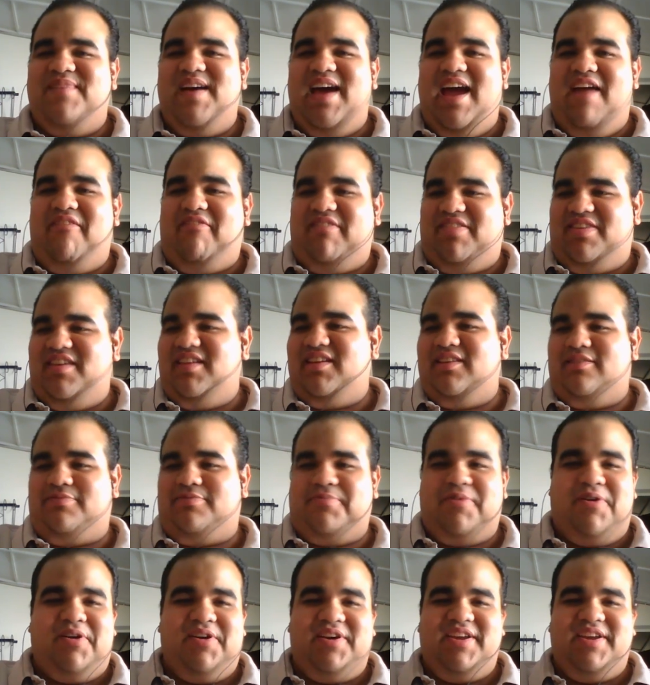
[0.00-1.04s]
everything is
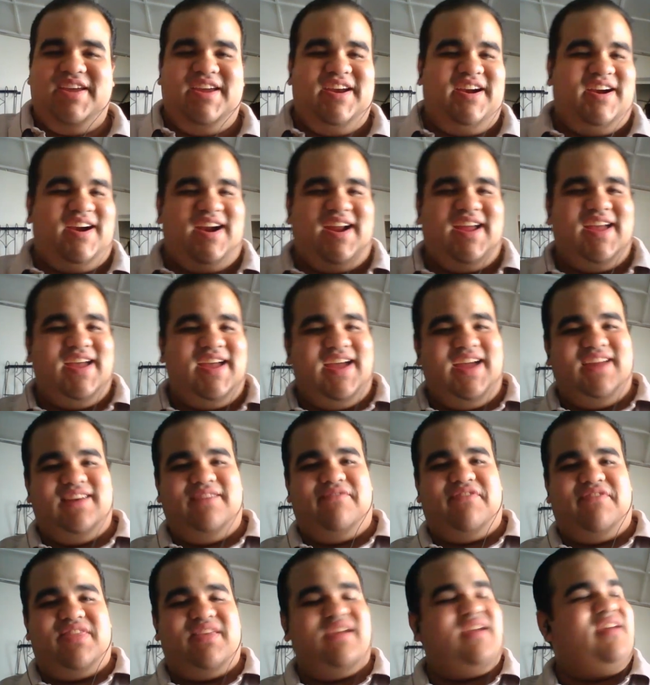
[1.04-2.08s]
from here and
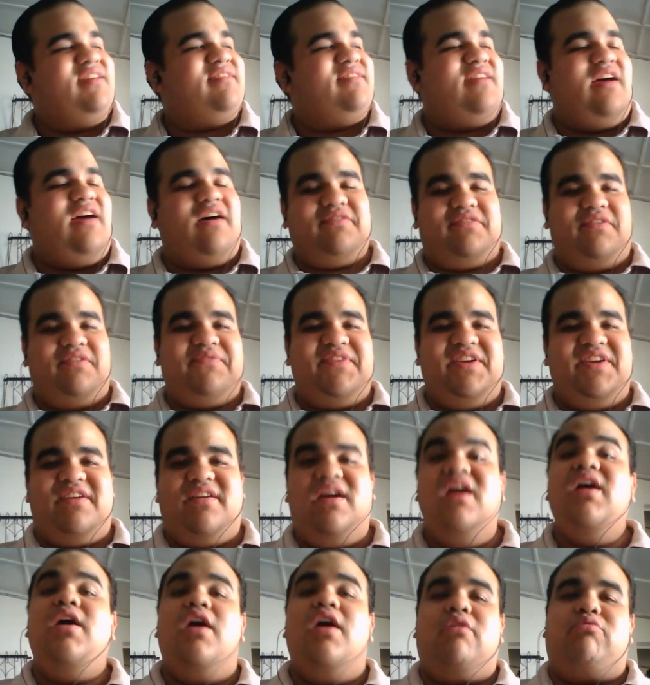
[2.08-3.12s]
everything is awesome here
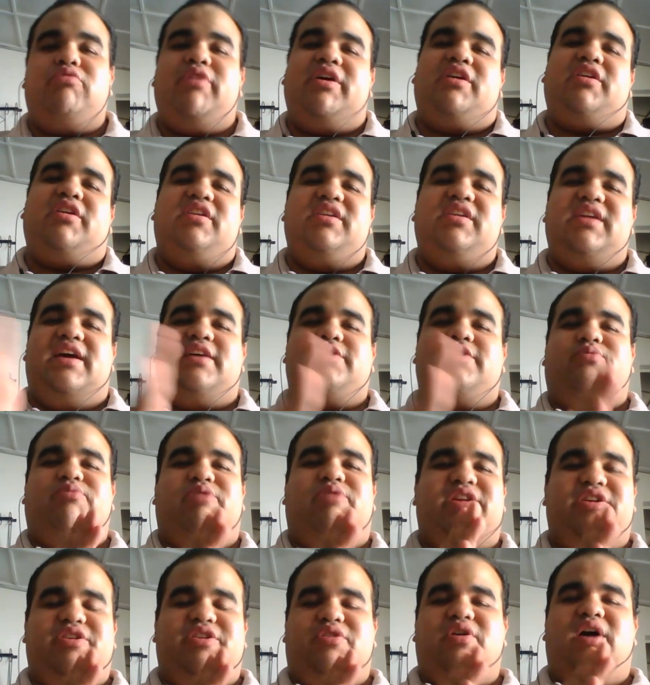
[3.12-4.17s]
recognize
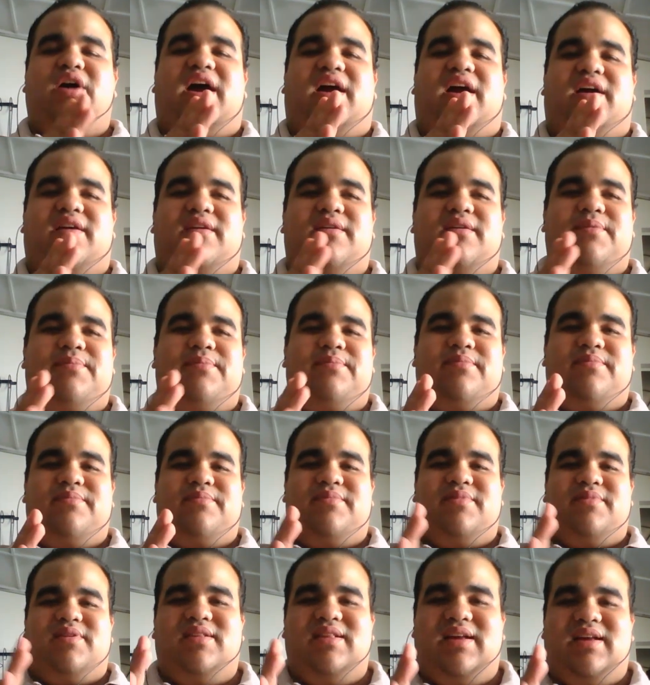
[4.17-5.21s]
where you are
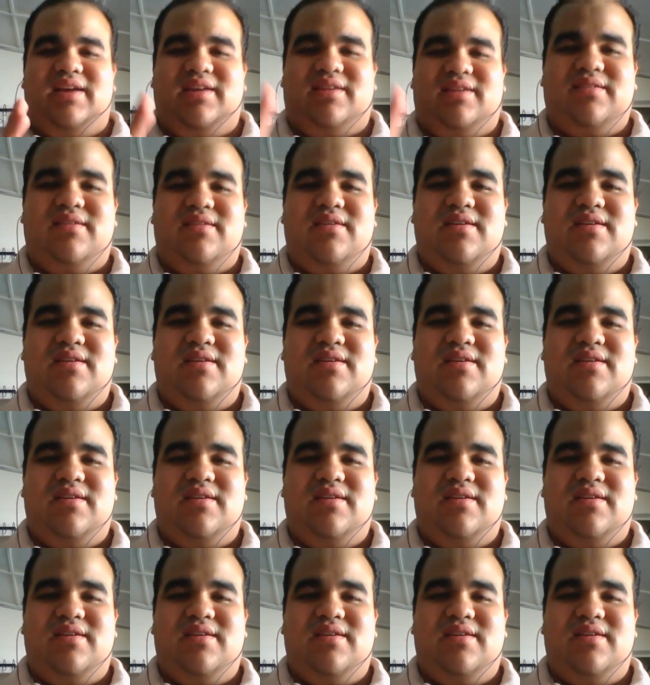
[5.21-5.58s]
like